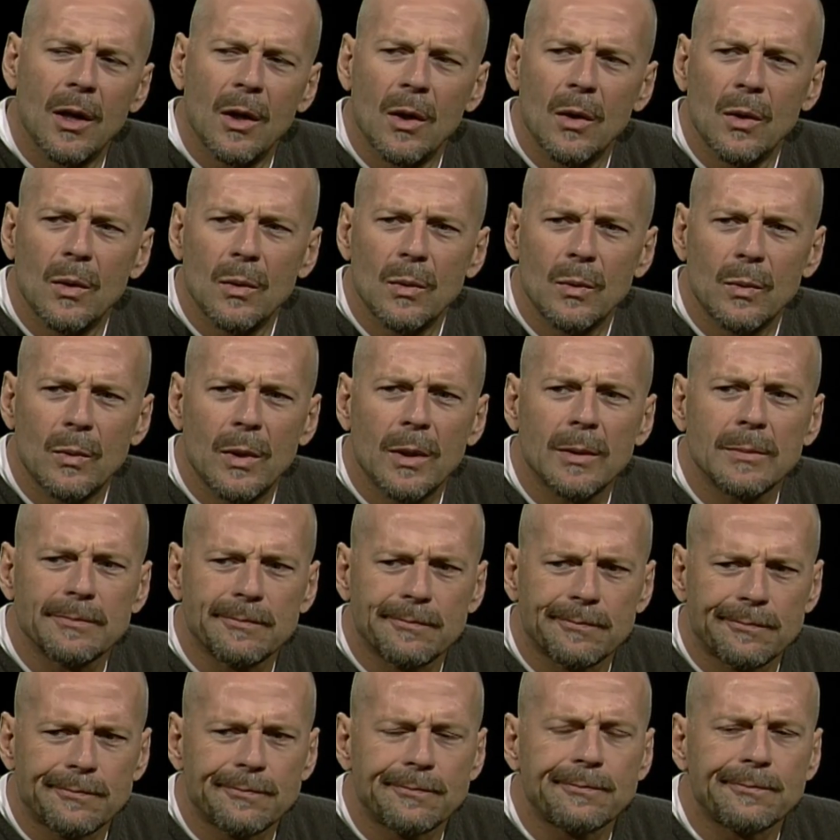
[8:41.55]
walk away from
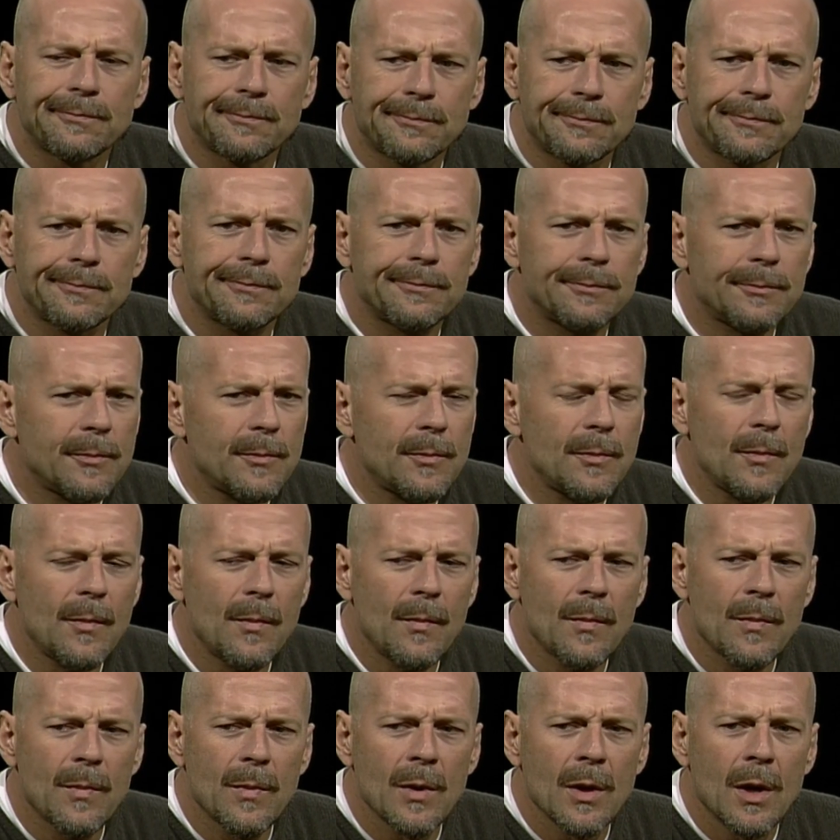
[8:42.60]
it and you say,
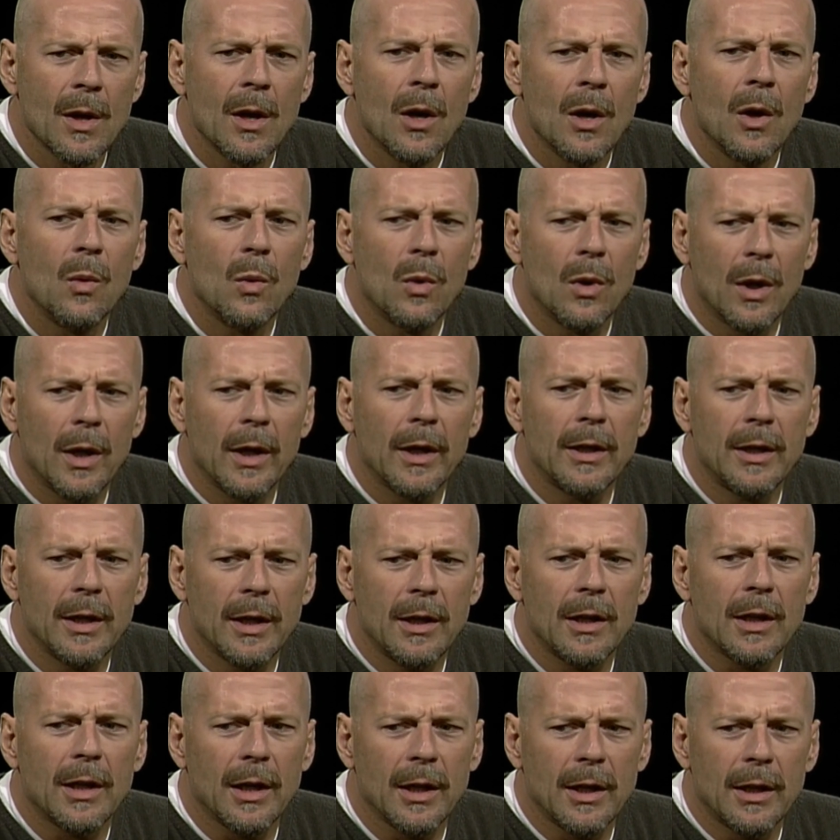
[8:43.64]
next. Well, I
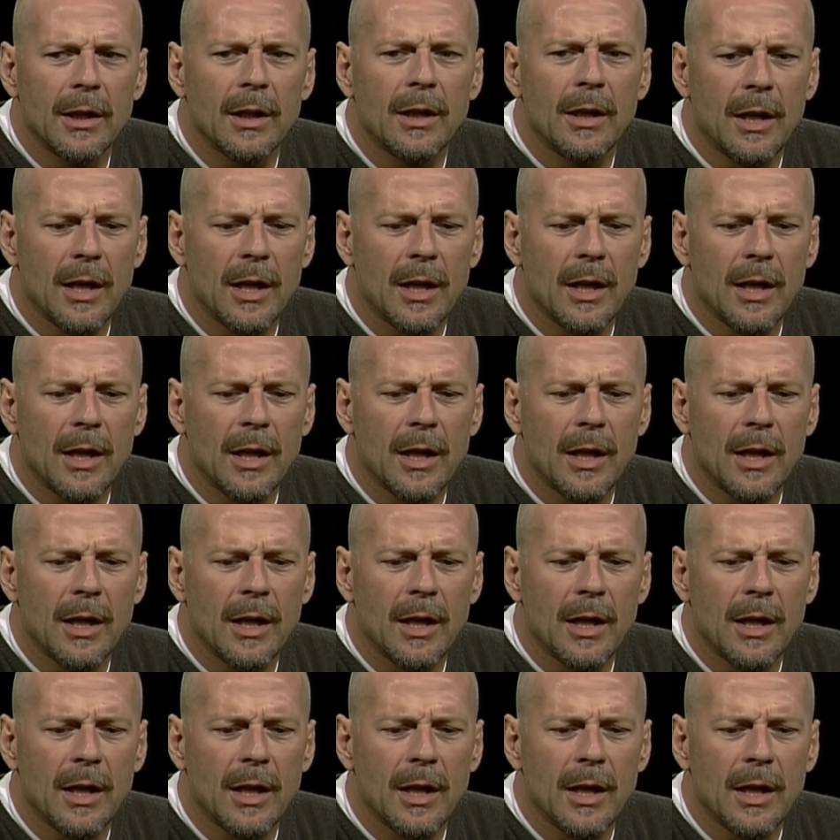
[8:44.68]
get I get